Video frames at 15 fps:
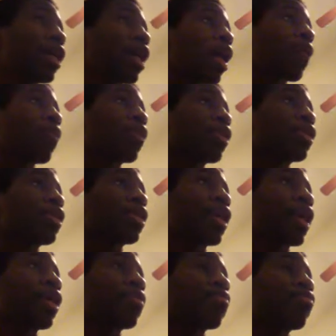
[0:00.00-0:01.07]
happened
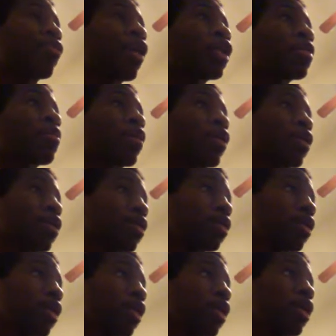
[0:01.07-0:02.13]
at Prosper.
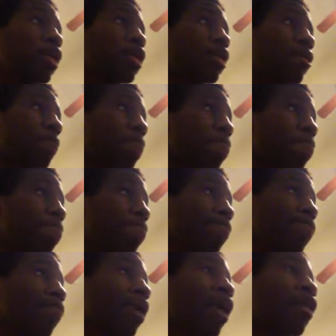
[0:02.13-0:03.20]

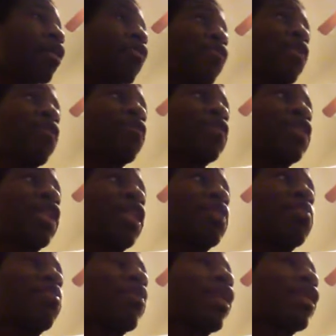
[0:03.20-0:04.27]
I don't even know if she
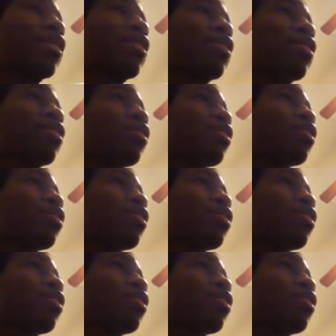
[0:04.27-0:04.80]
liked me back.